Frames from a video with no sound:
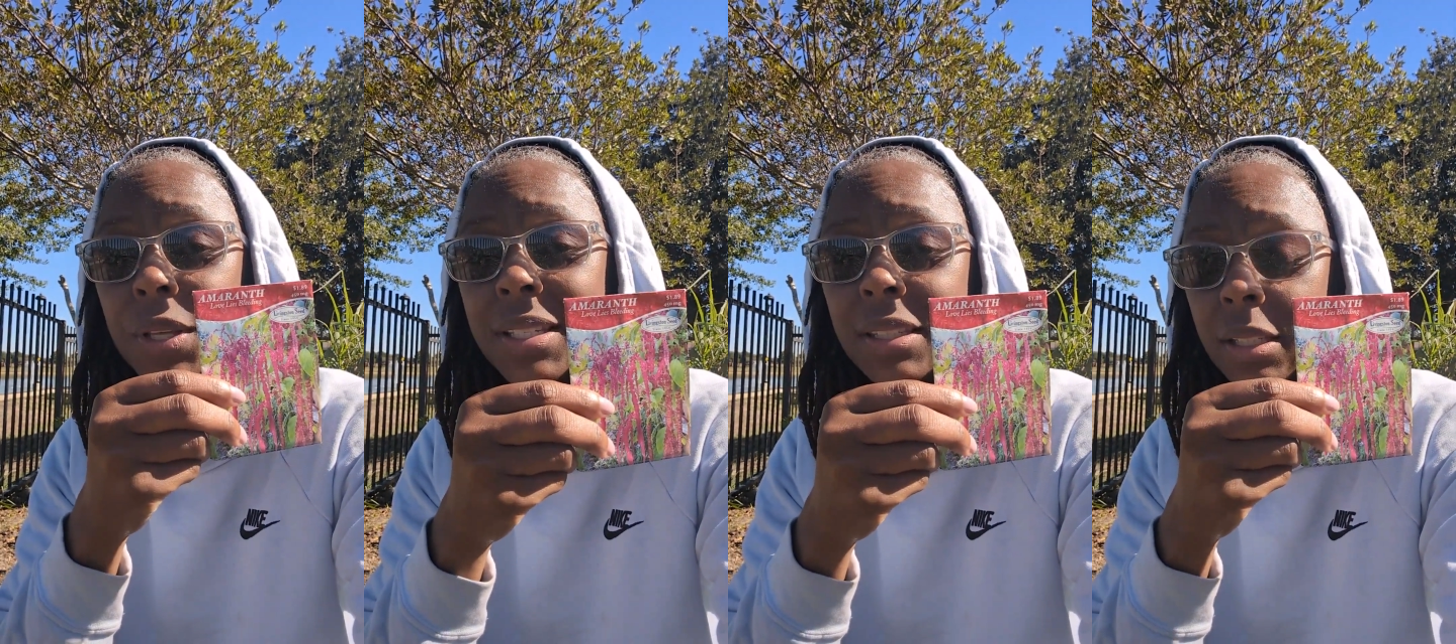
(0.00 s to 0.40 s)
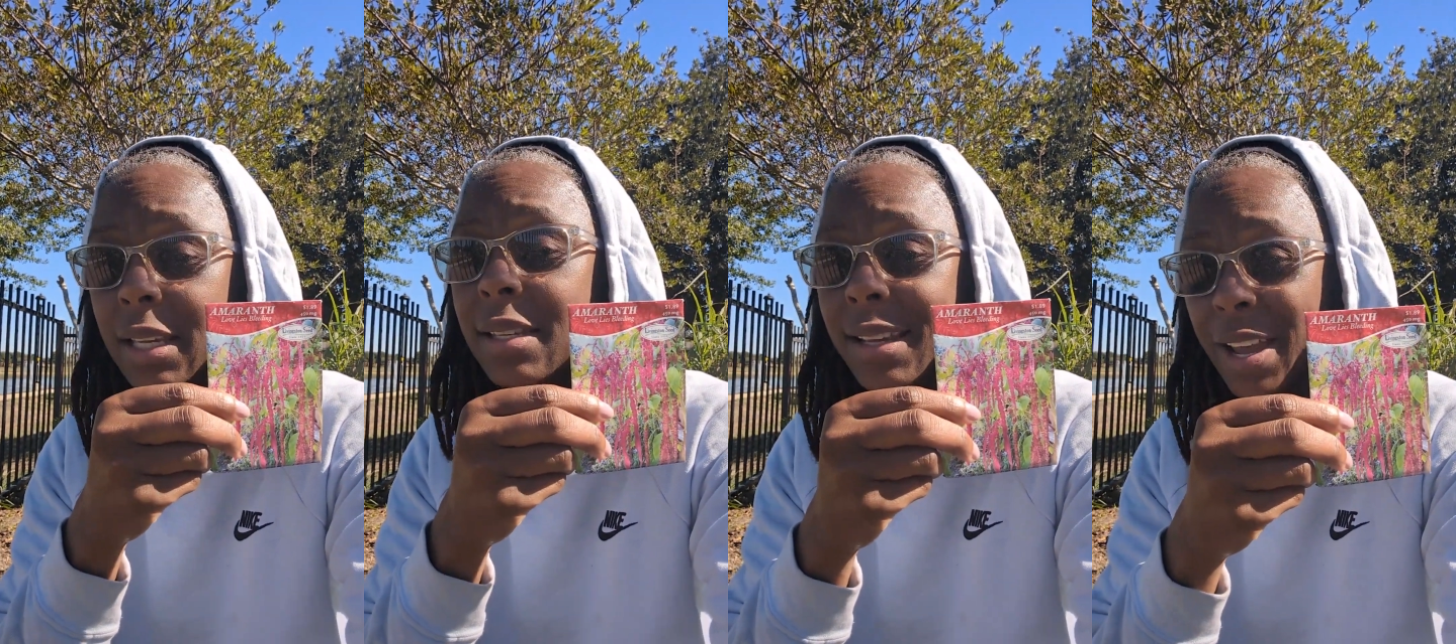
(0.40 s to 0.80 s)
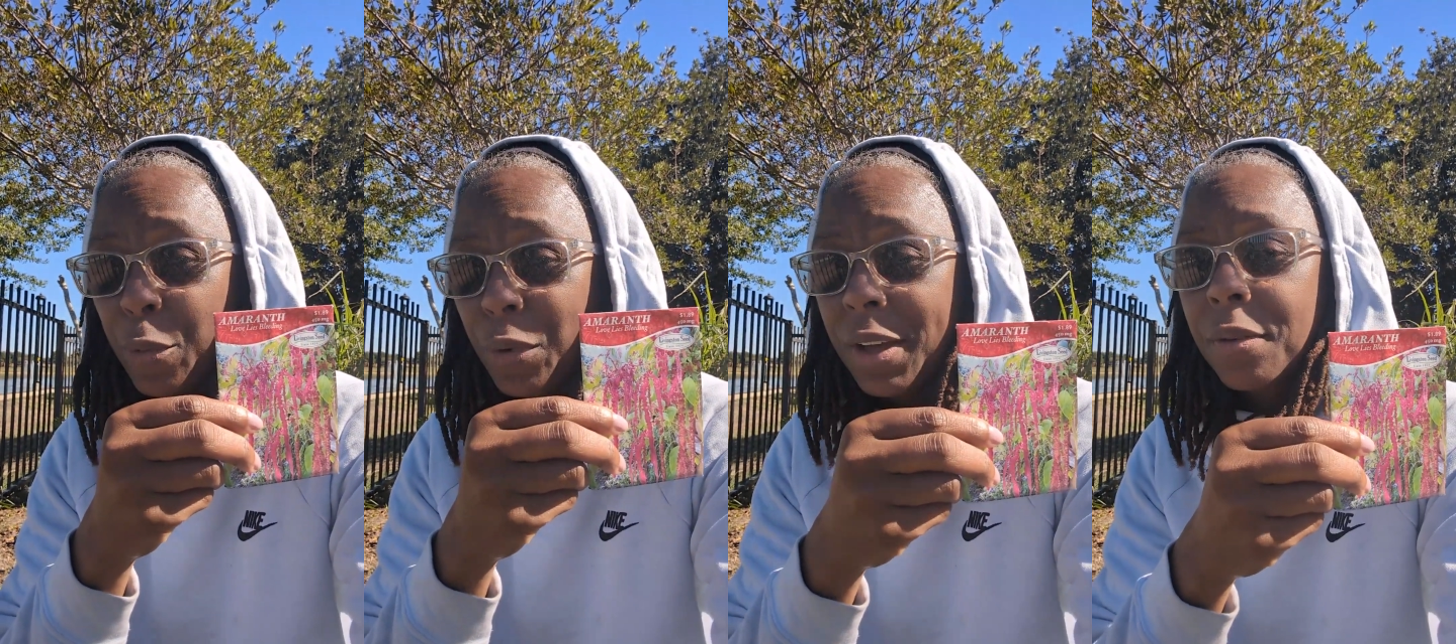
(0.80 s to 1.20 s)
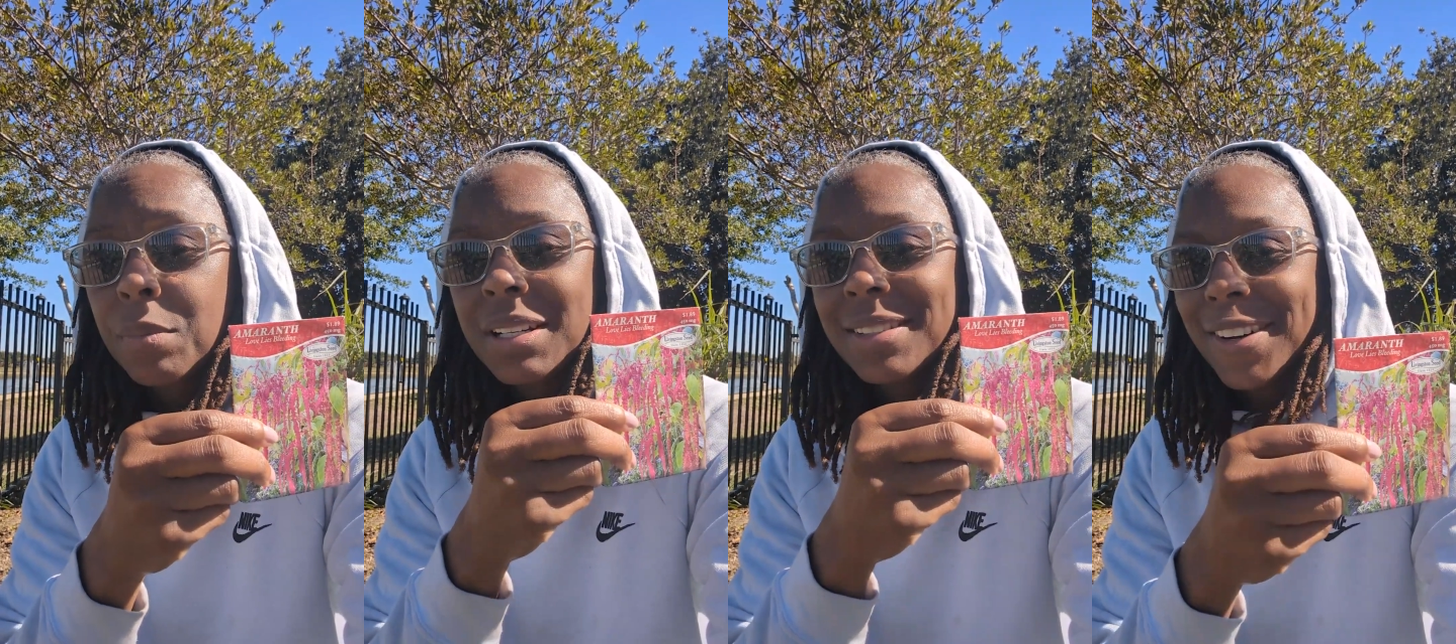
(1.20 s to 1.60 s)
this, yes, it's amaranth,
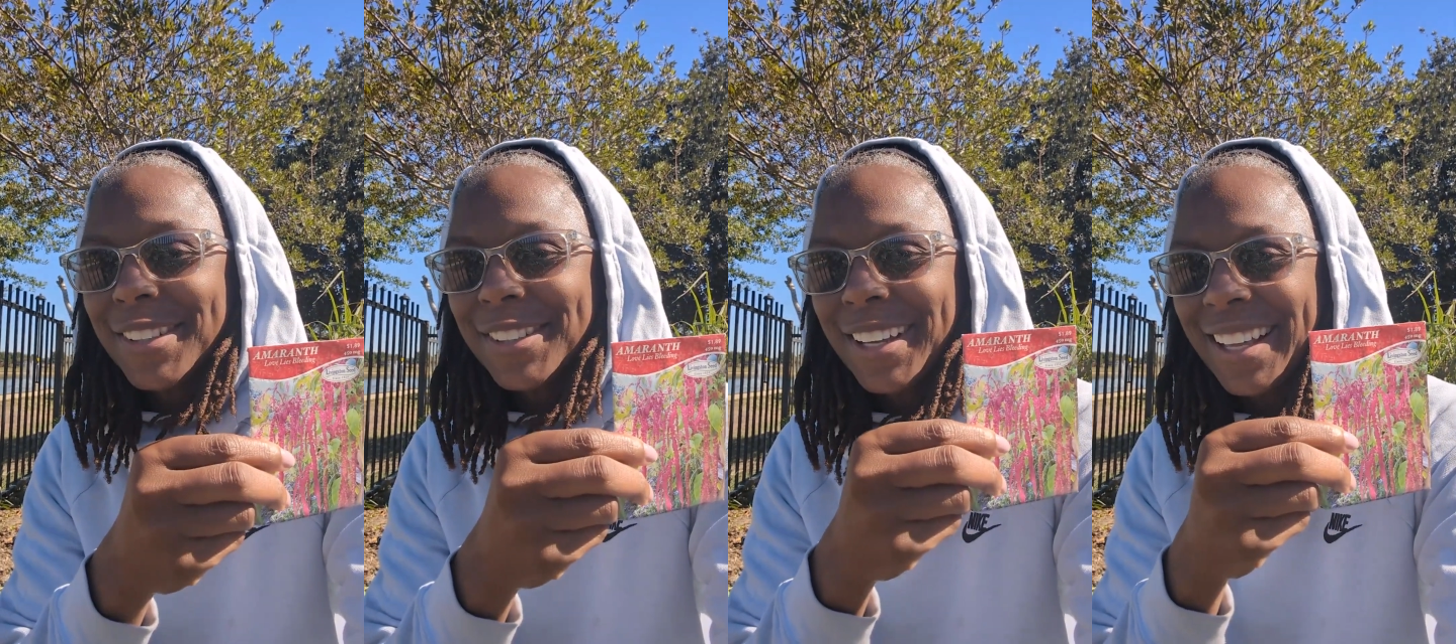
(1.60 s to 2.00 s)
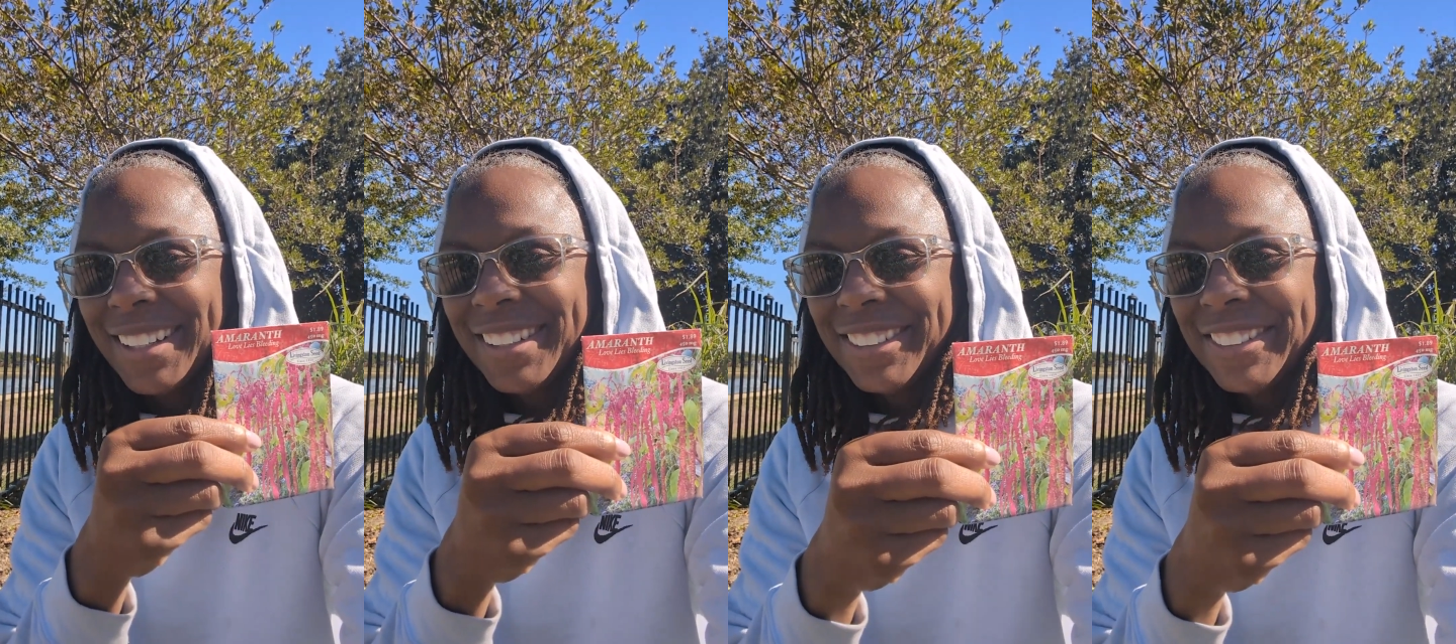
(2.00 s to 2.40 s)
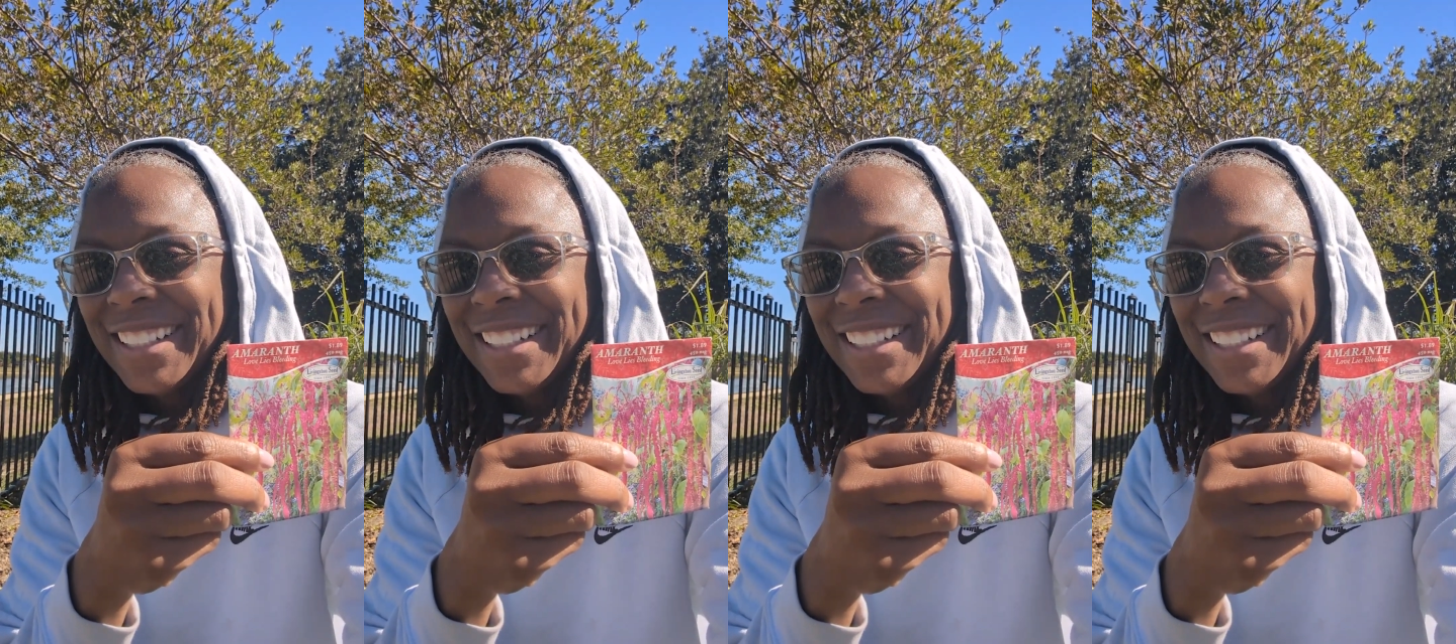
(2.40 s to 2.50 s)
but it's also callaloo.